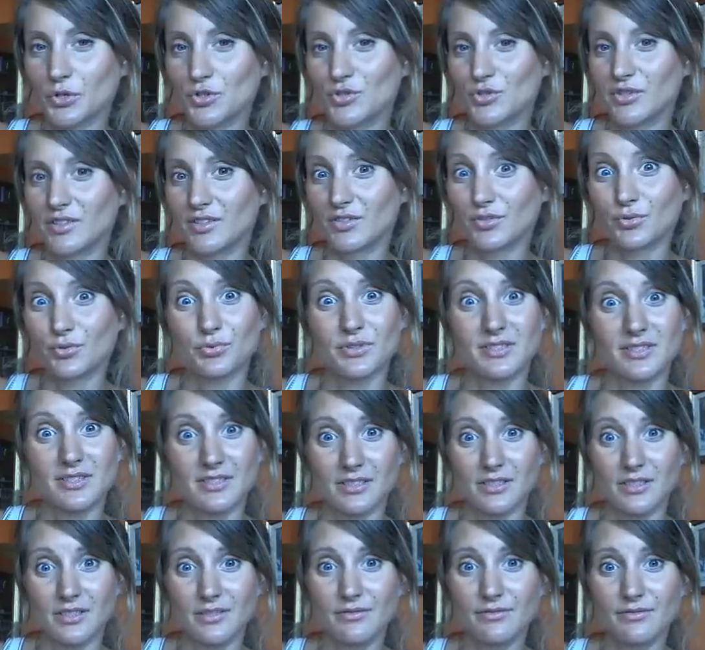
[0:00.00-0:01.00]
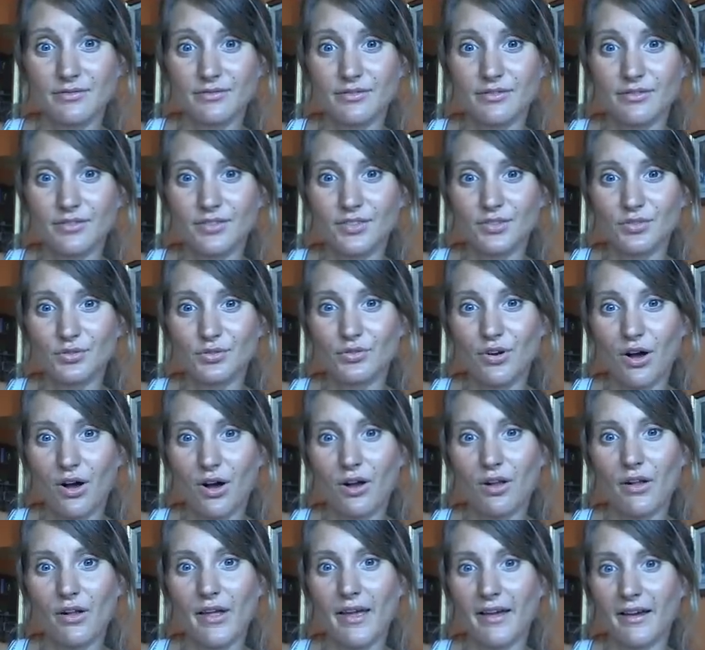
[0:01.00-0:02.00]
what you need to receive. You
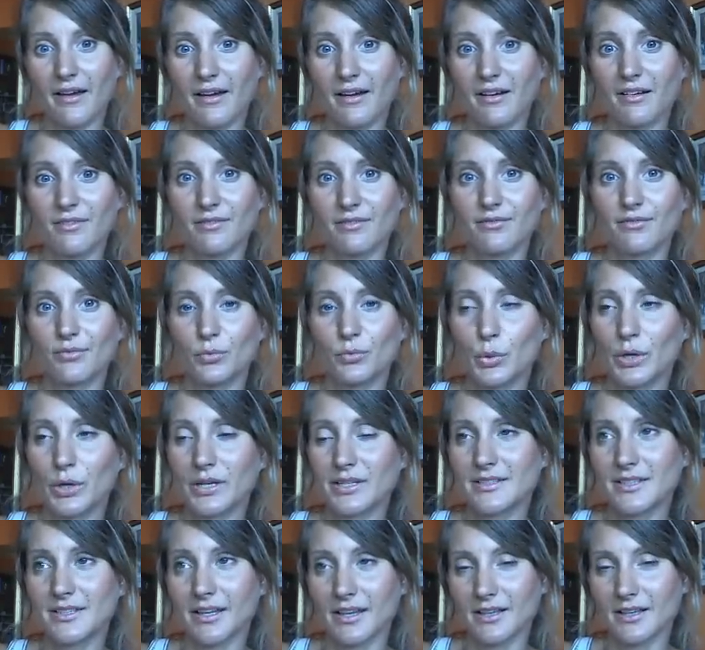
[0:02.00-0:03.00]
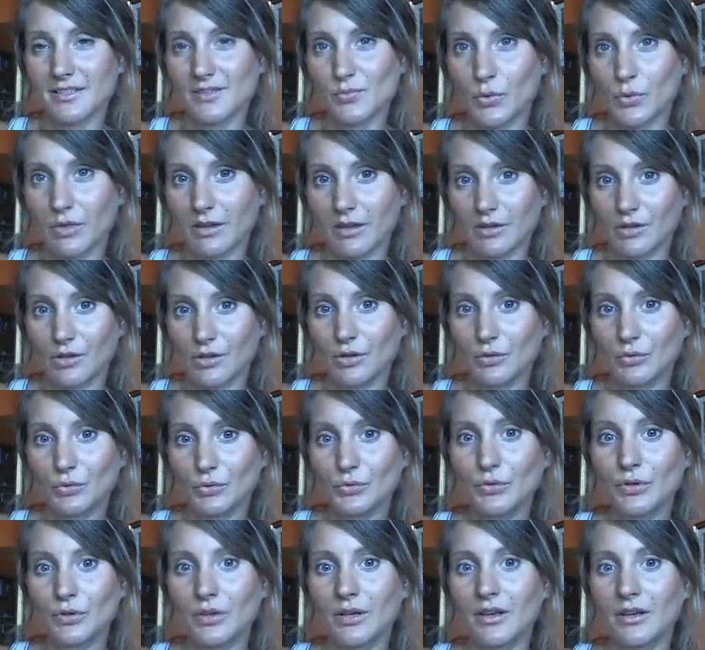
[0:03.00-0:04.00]
all have what it takes within
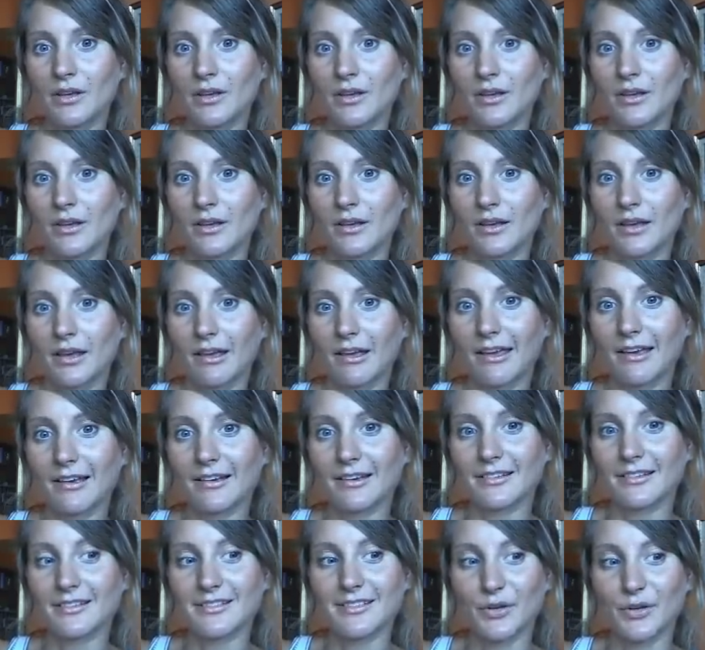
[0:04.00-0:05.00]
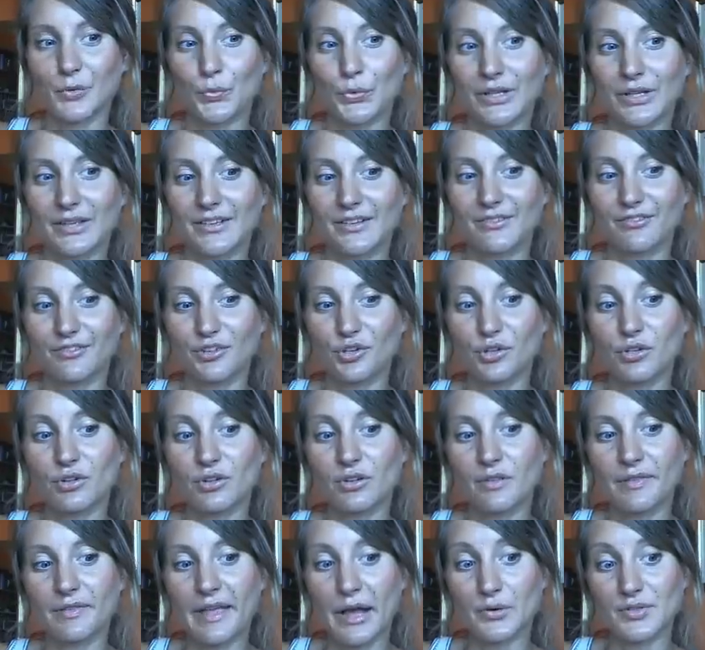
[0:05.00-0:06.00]
you. And I really
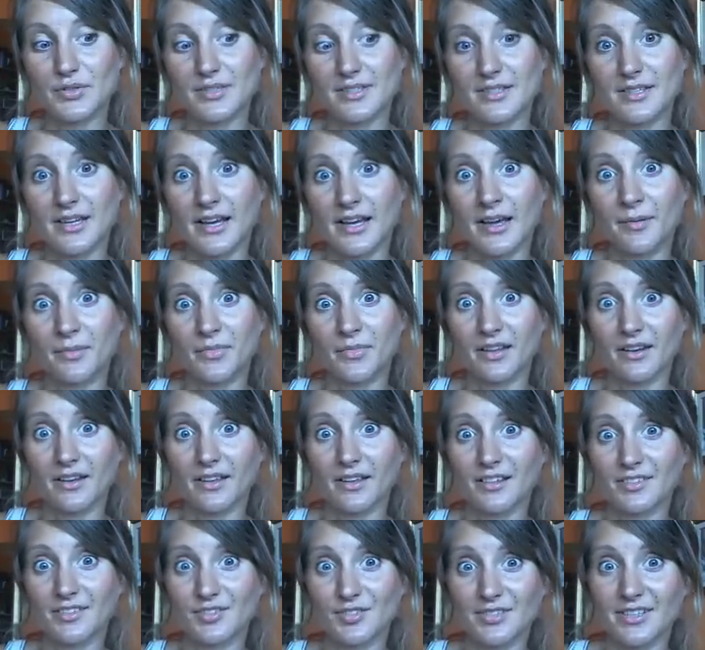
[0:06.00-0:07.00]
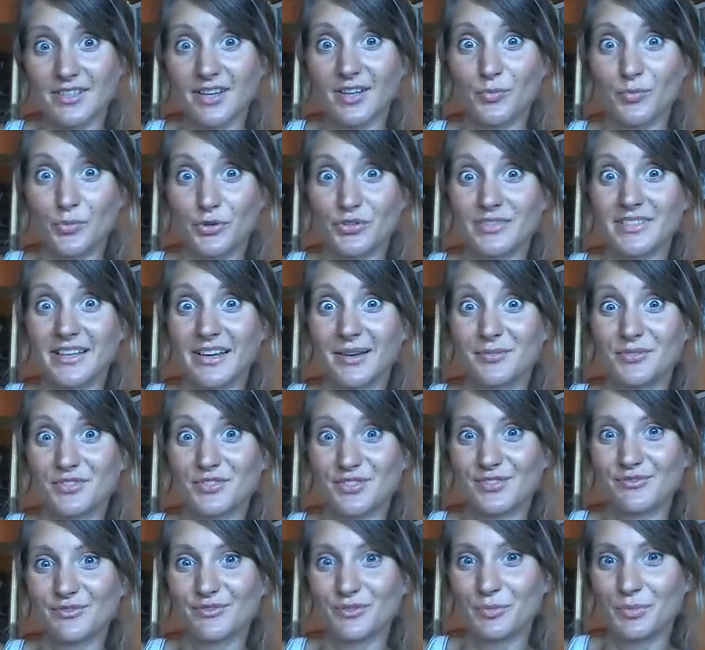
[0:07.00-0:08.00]
feel now is time that I get to take more time
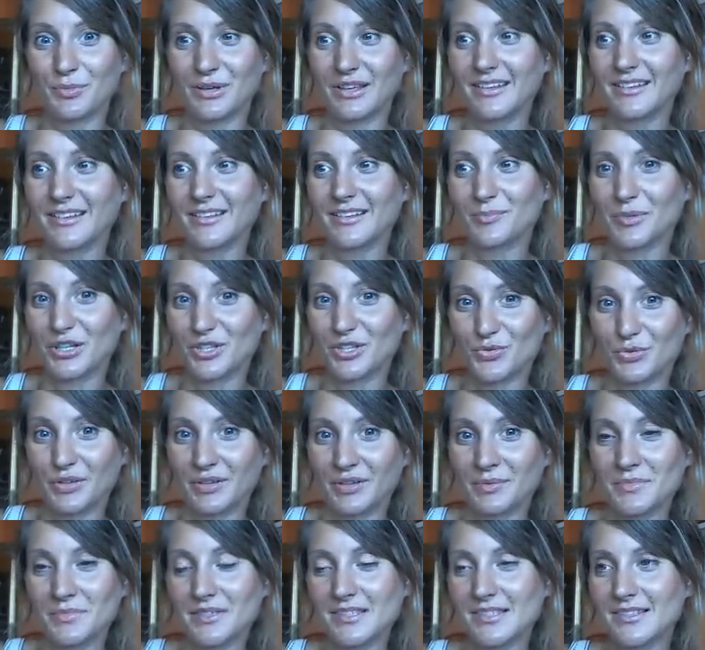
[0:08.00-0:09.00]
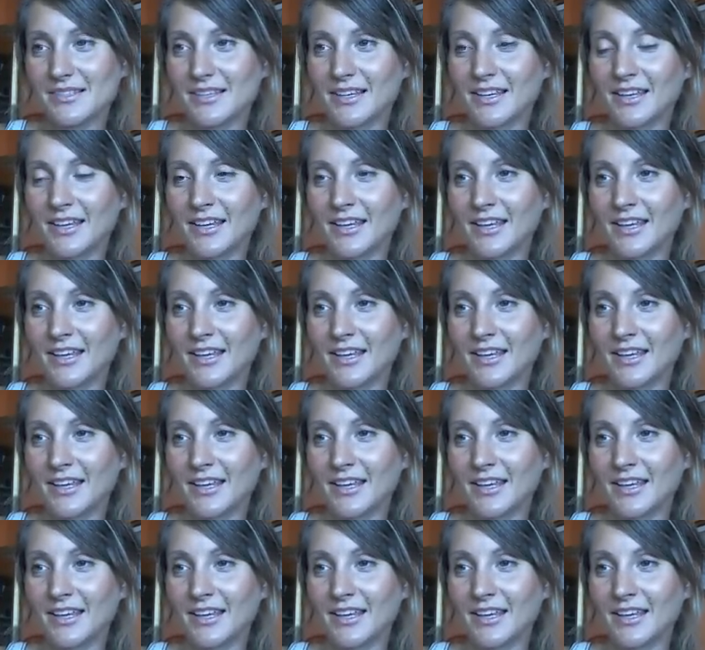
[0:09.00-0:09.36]
just for me and my dreams.